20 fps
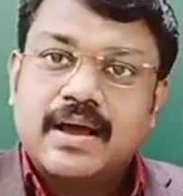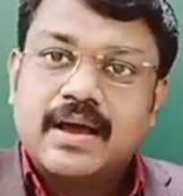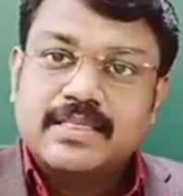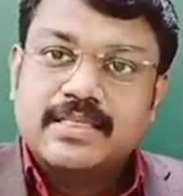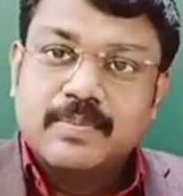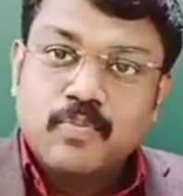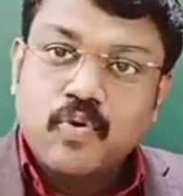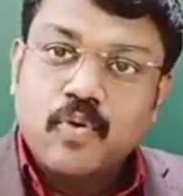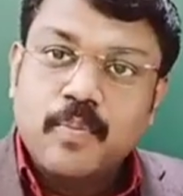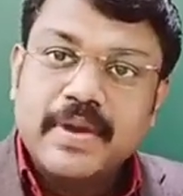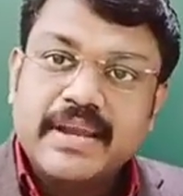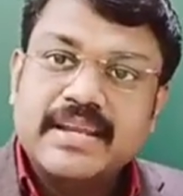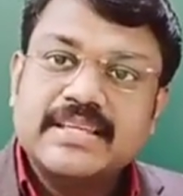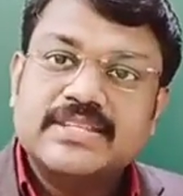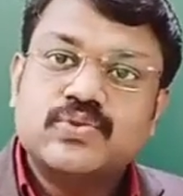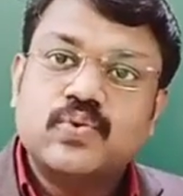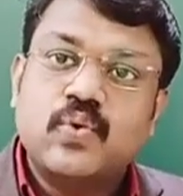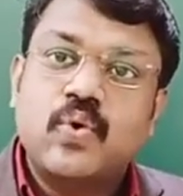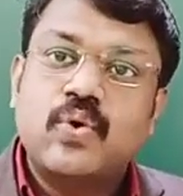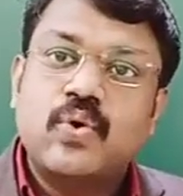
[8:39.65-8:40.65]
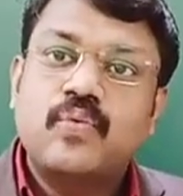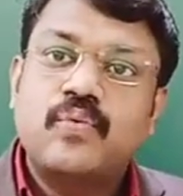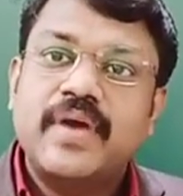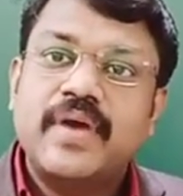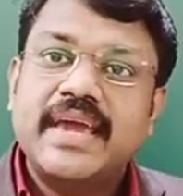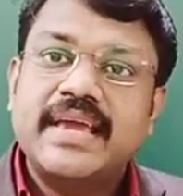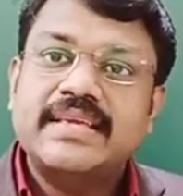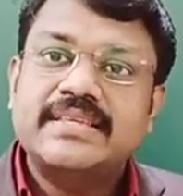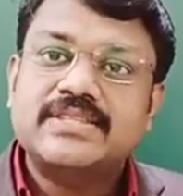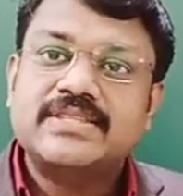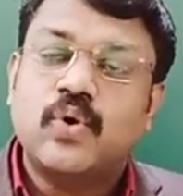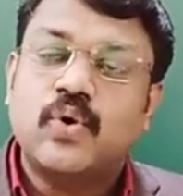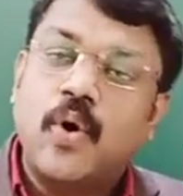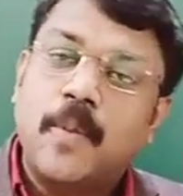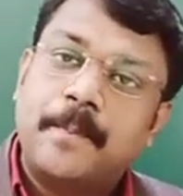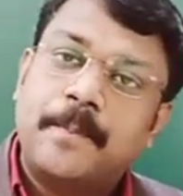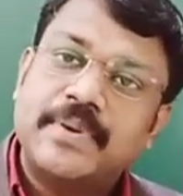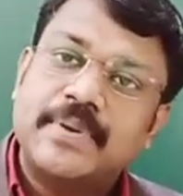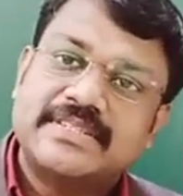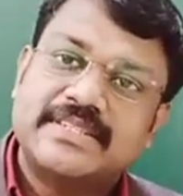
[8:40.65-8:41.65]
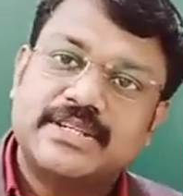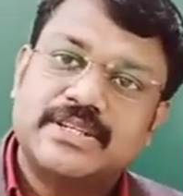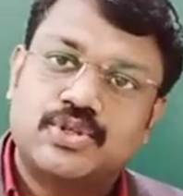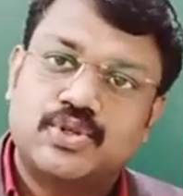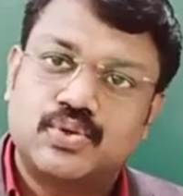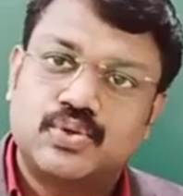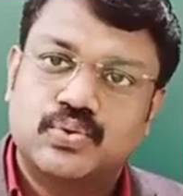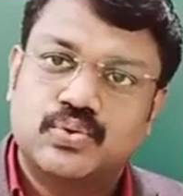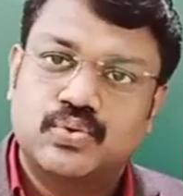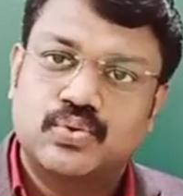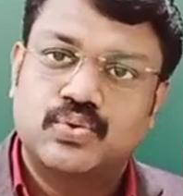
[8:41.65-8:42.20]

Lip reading: the movement is always opposite to